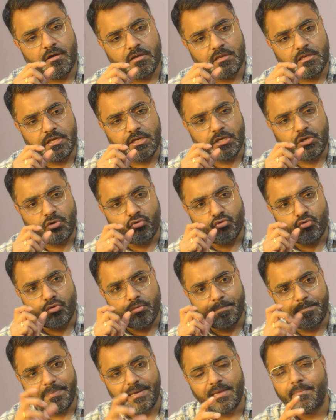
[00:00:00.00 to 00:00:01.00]
need to
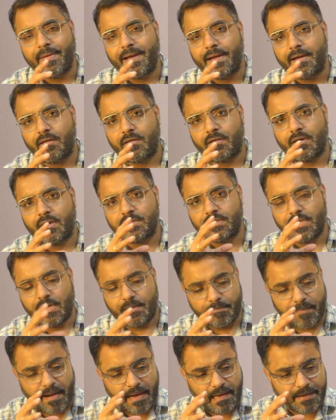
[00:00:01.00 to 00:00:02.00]
implement
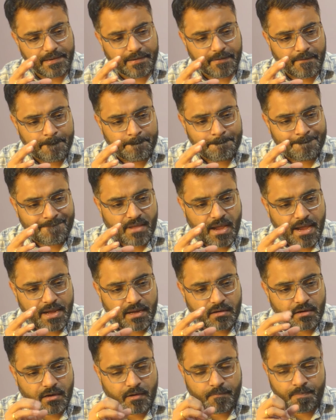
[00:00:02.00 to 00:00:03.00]
that pilot.
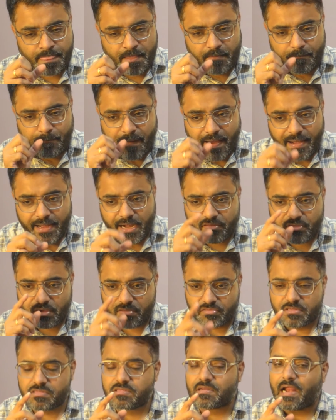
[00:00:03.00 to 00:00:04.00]
And pilot
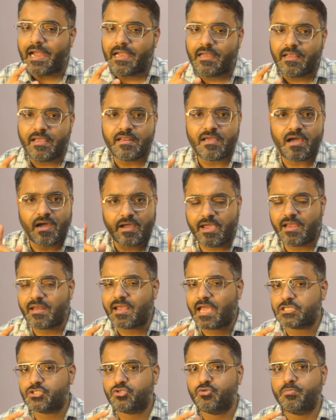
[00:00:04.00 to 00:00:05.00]
success criteria again
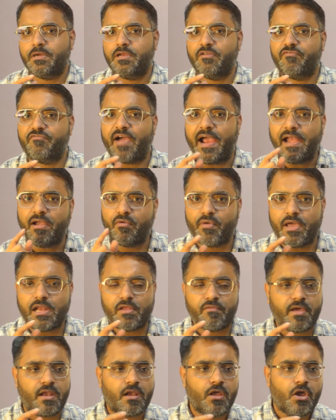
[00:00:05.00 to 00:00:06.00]
has to be defined
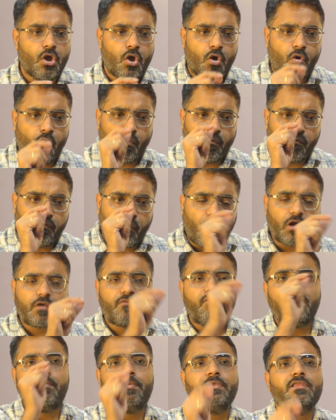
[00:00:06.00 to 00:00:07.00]
very well.
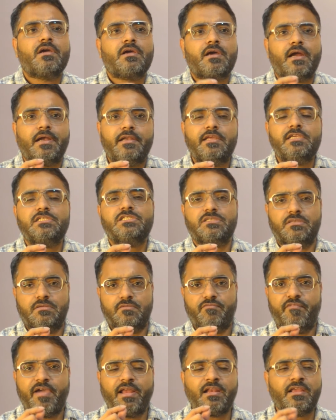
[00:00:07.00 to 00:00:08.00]
What will be the
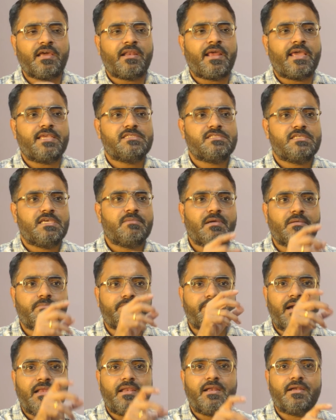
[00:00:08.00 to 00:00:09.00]
condition? When can I say my
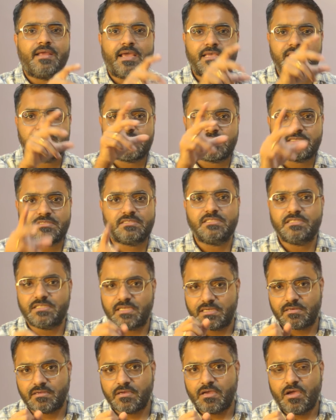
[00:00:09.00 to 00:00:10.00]
pilot has
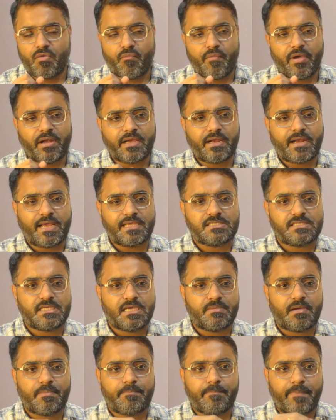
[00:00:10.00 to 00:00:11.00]
succeeded? When can I
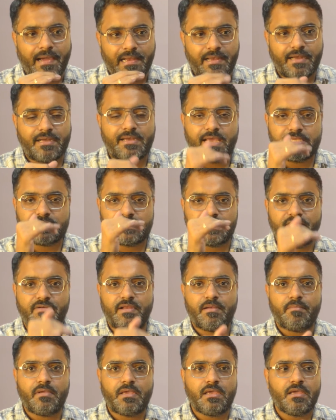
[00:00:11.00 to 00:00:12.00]
say my pilot has
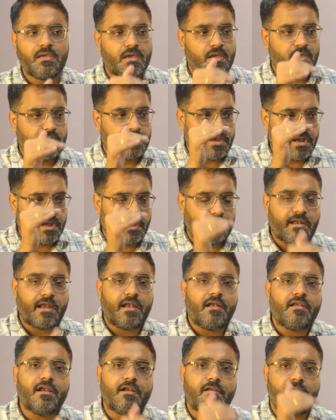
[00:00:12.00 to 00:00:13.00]
given me
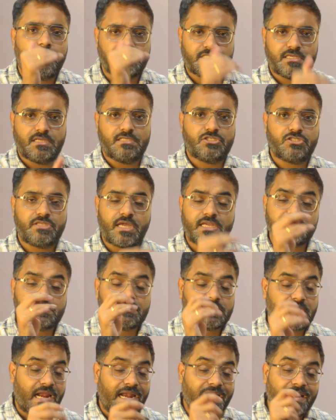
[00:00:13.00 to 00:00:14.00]
intended results?
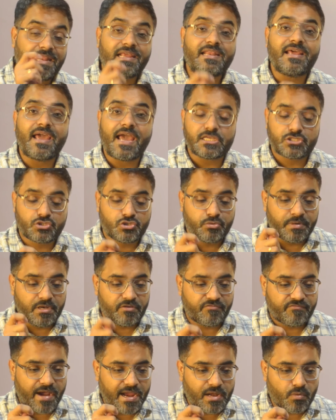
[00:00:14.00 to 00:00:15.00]
That's criteria has to be
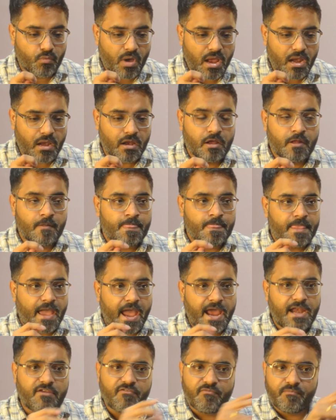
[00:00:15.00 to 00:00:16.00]
defined well.
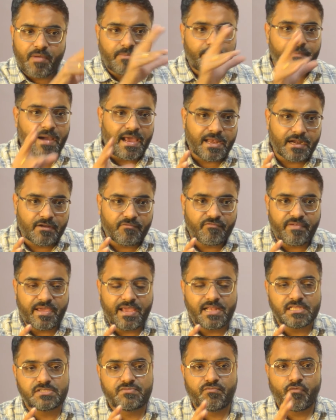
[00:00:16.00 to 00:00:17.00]
And if my pilot
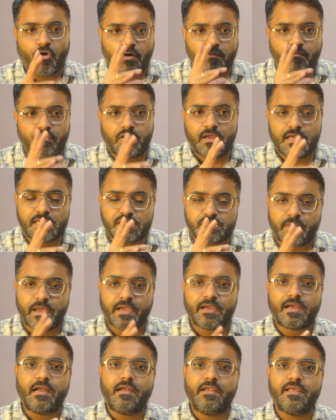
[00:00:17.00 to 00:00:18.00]
fails, what is
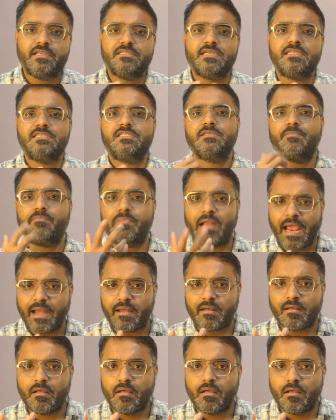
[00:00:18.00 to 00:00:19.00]
my contingency
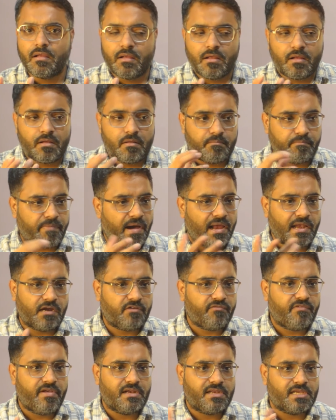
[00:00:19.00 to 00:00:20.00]
plan?
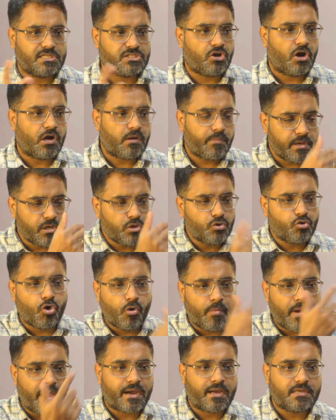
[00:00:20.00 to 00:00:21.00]
Pilot fail does not mean you
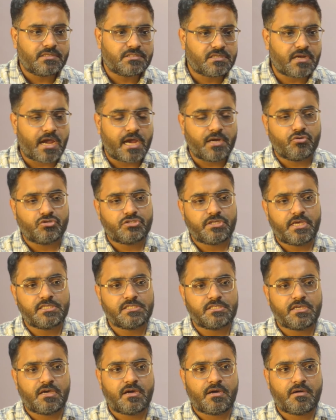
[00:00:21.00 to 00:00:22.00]
go back and try to
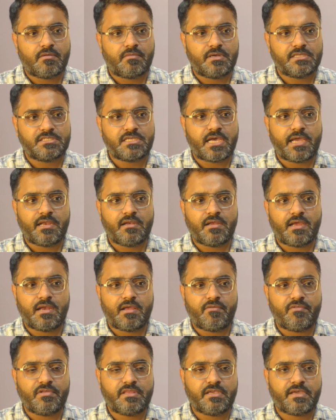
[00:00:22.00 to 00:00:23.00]
change the design and
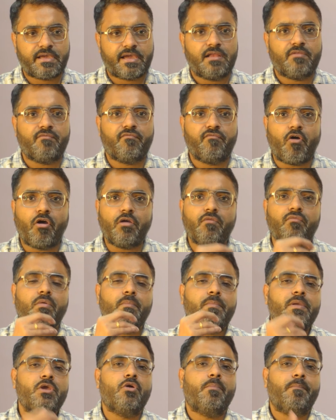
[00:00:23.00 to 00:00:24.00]
everything again. What
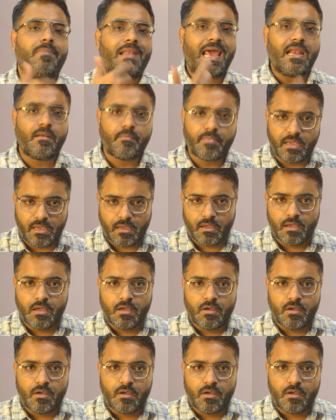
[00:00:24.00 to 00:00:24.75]
would be your plan B?